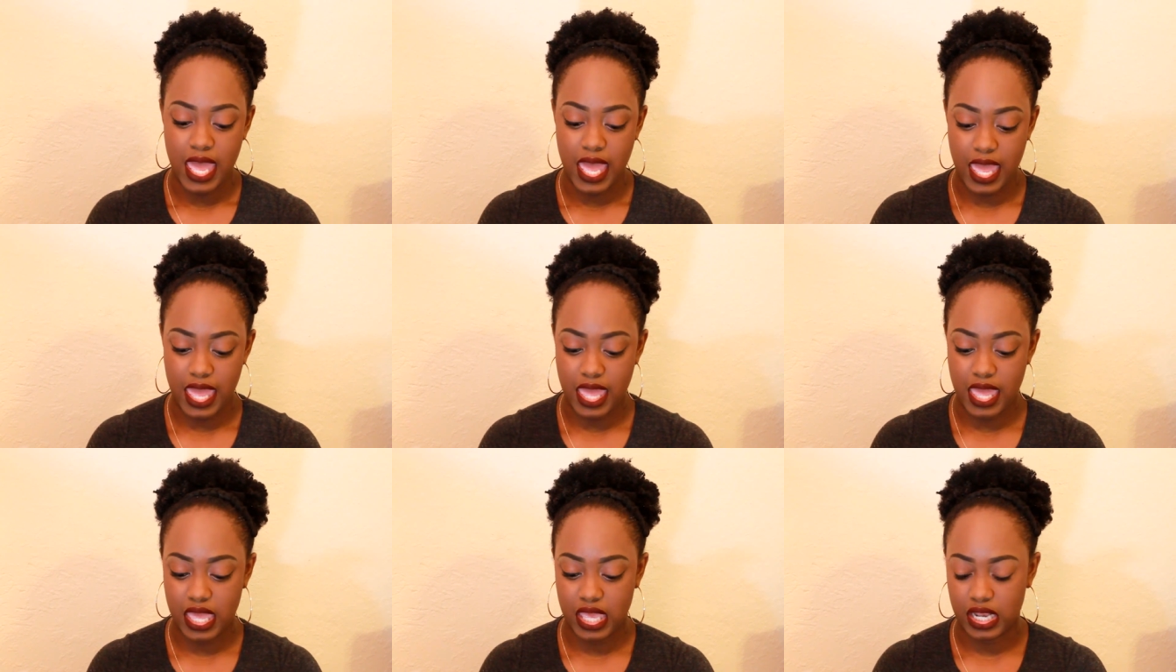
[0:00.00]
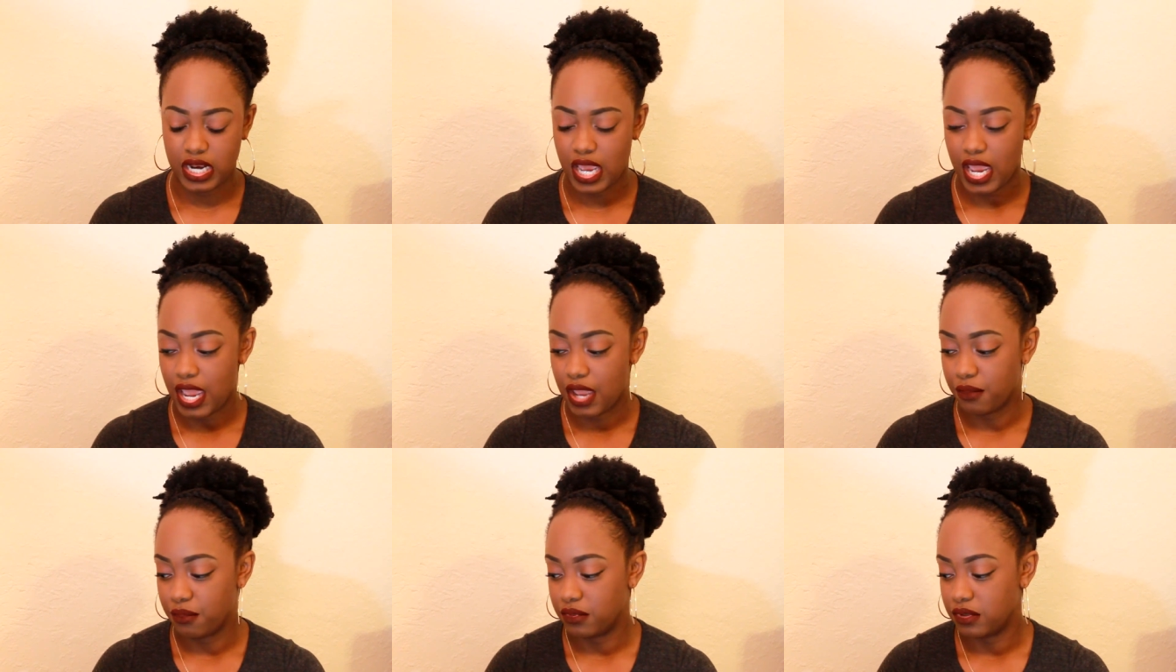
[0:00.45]
and
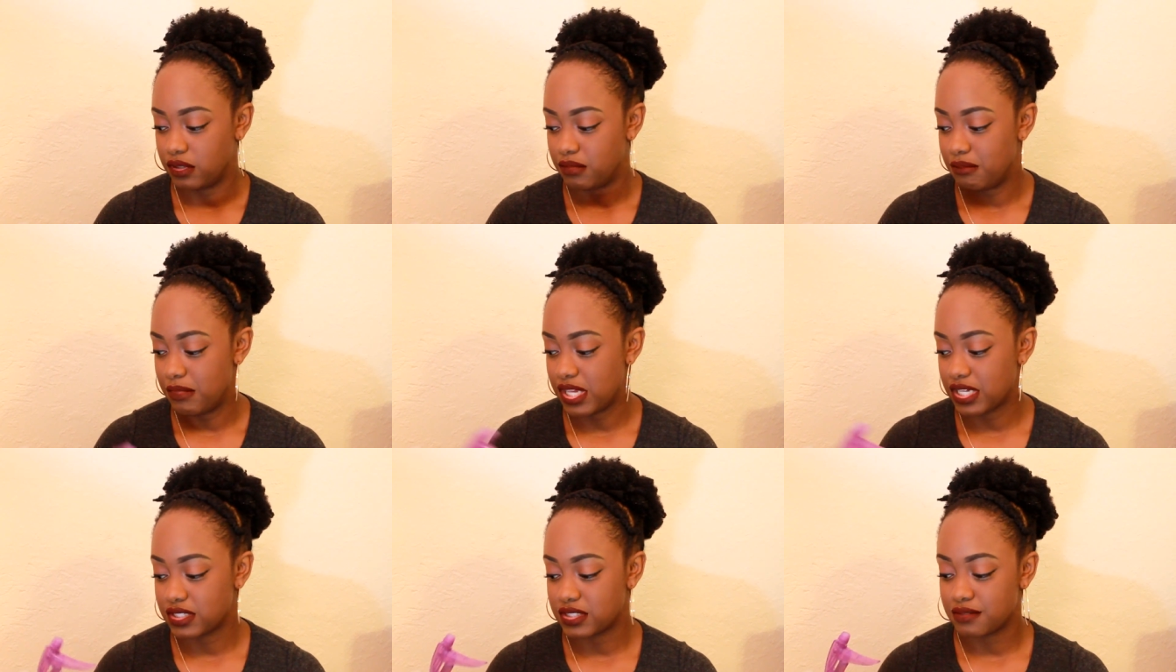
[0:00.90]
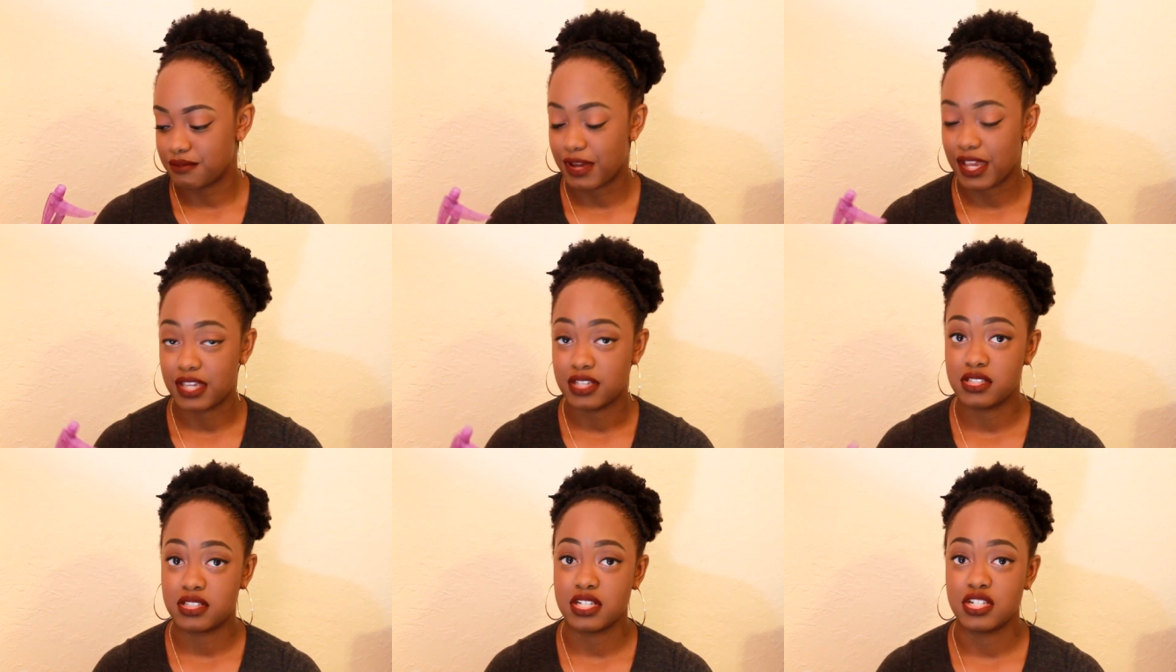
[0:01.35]
I would mix
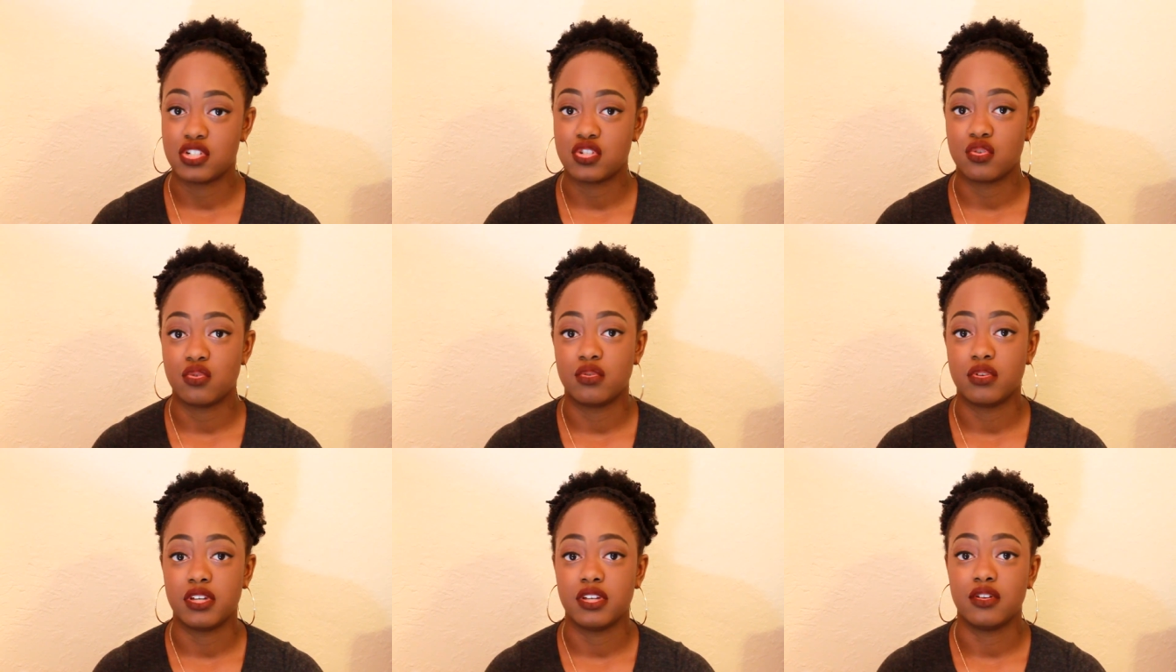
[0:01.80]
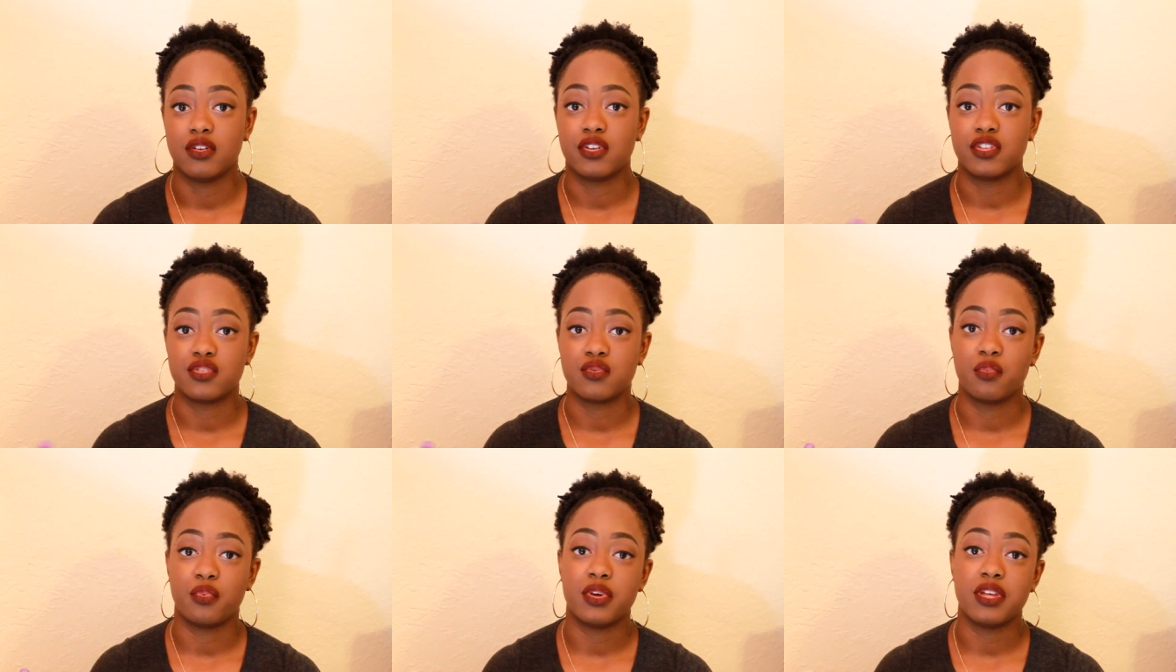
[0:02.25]
my essential
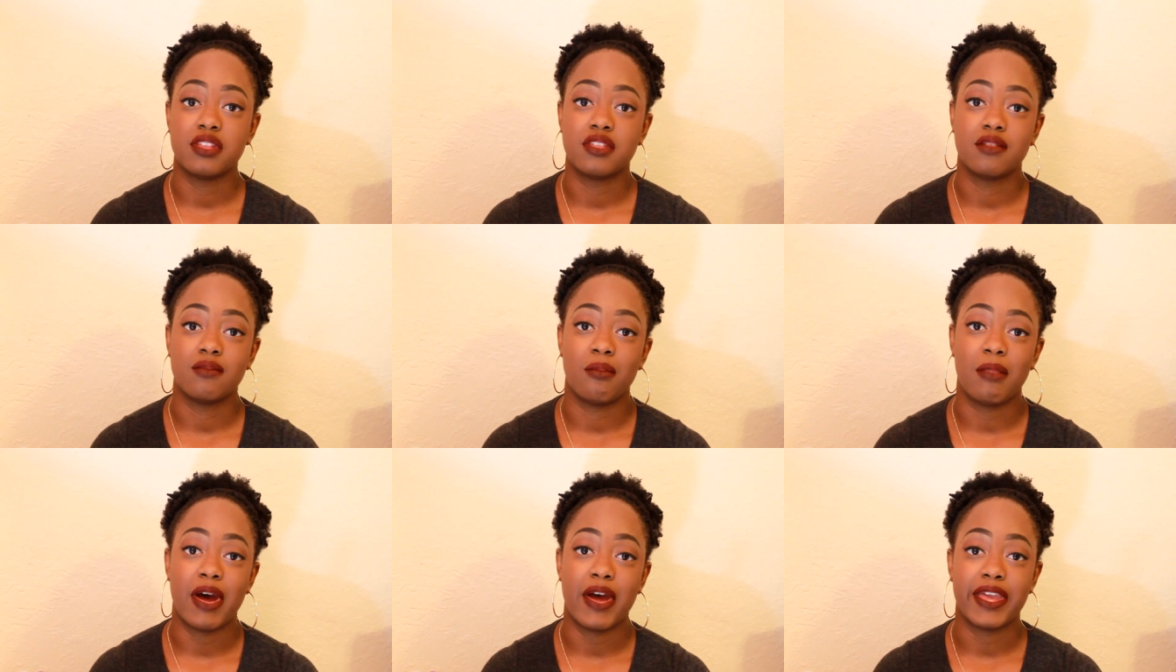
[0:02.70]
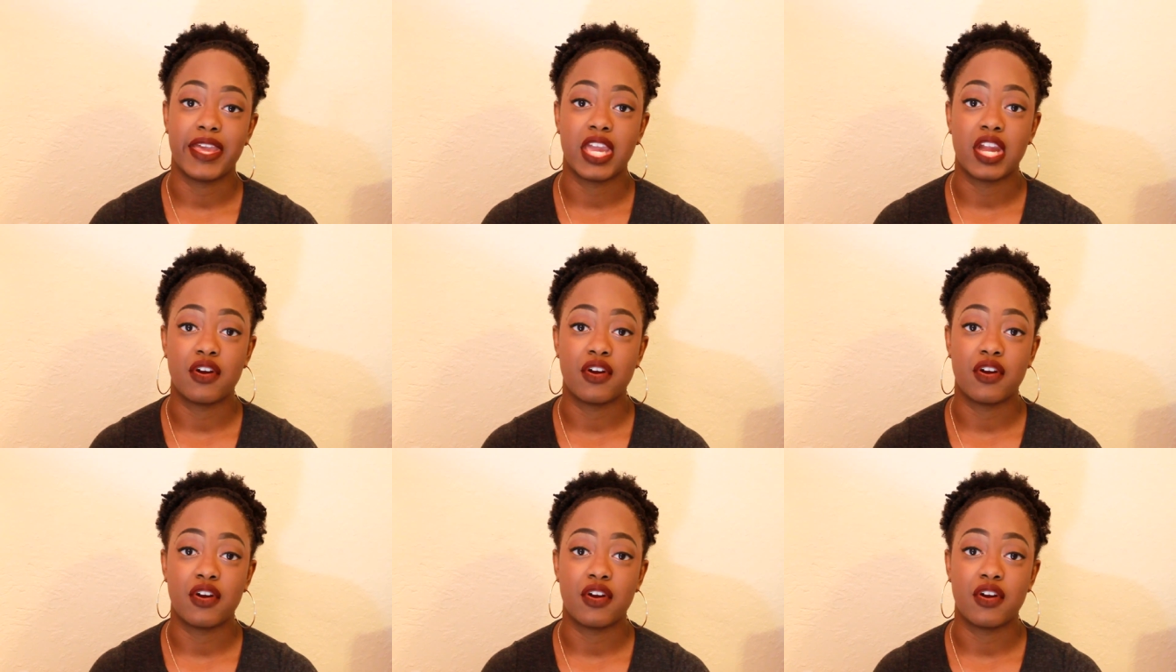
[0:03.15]
oils with my